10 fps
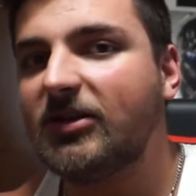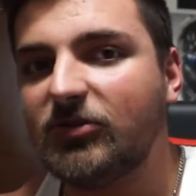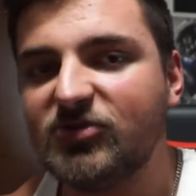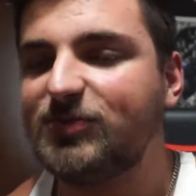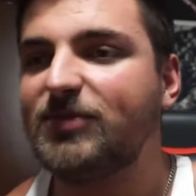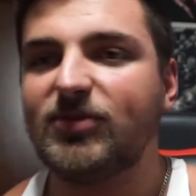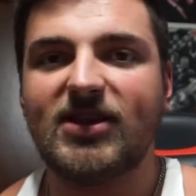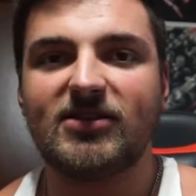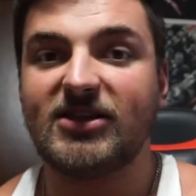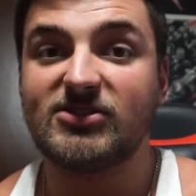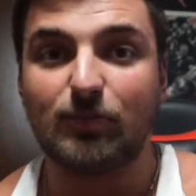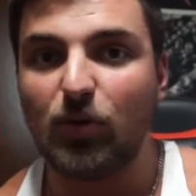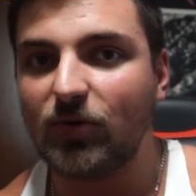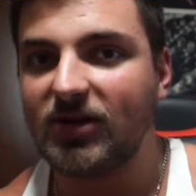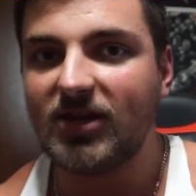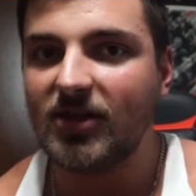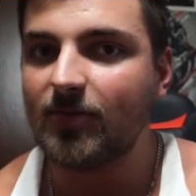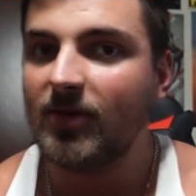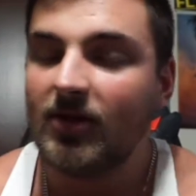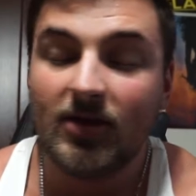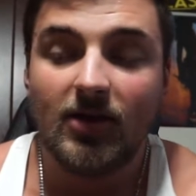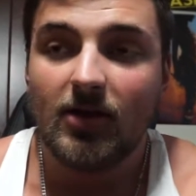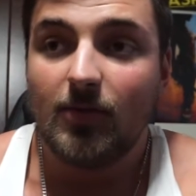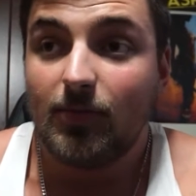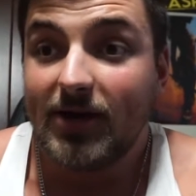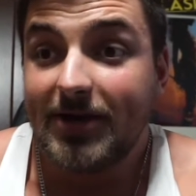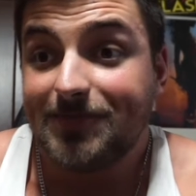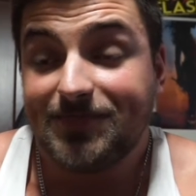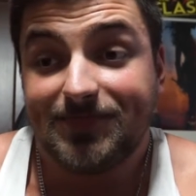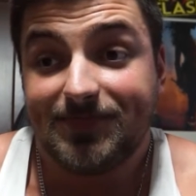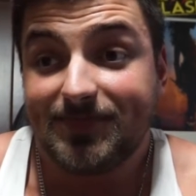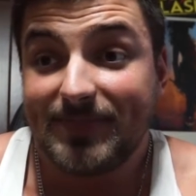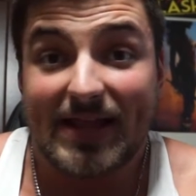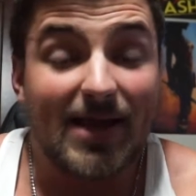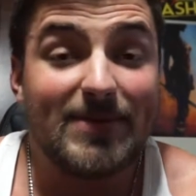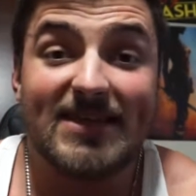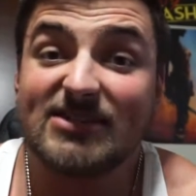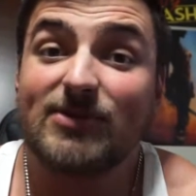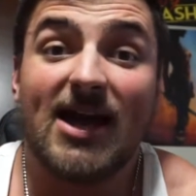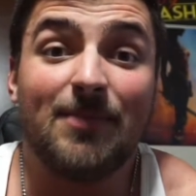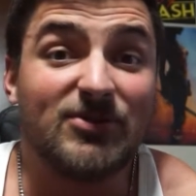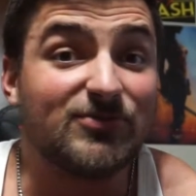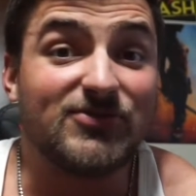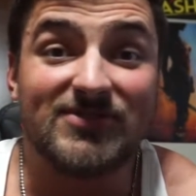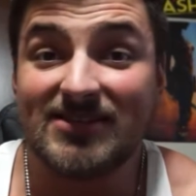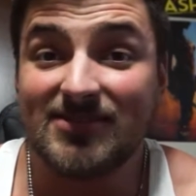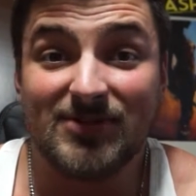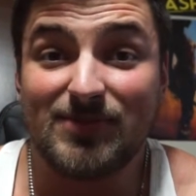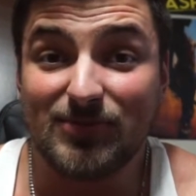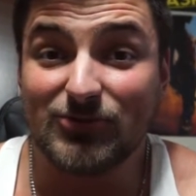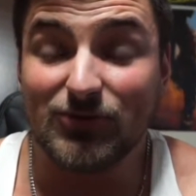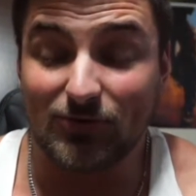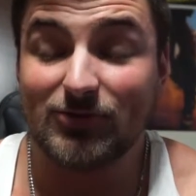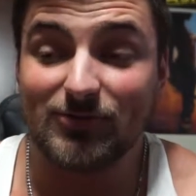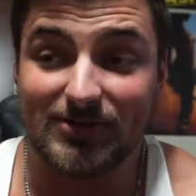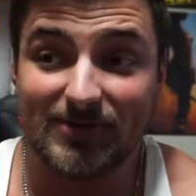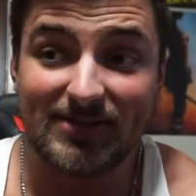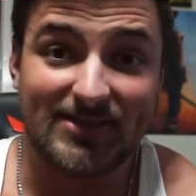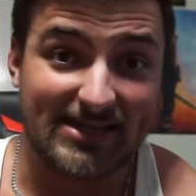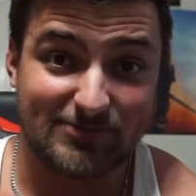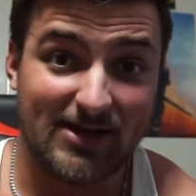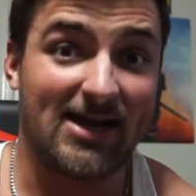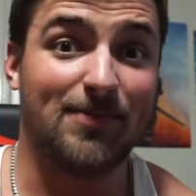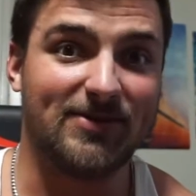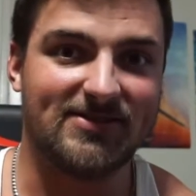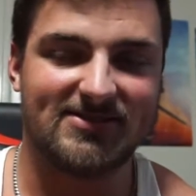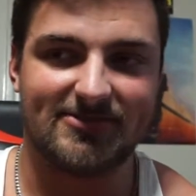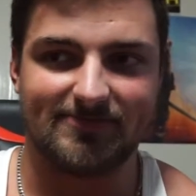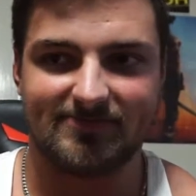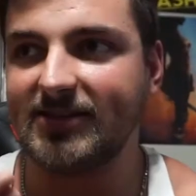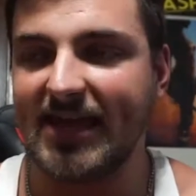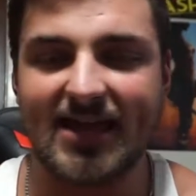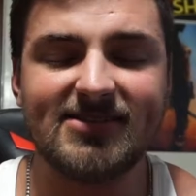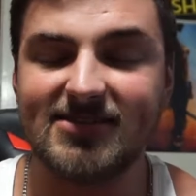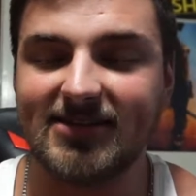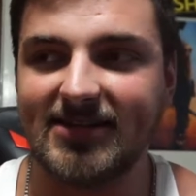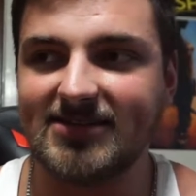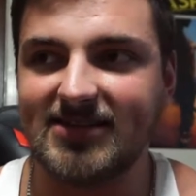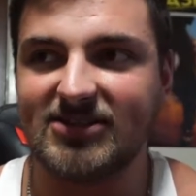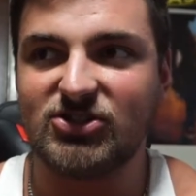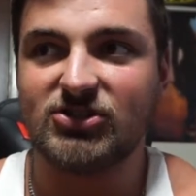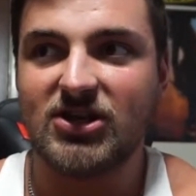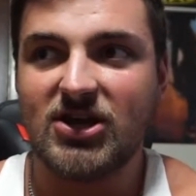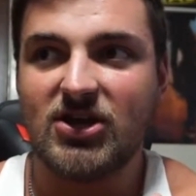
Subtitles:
lose people that like supported him. But I mean, that's what happens when you say something people don't agree with. That's what happens. Canceling is just,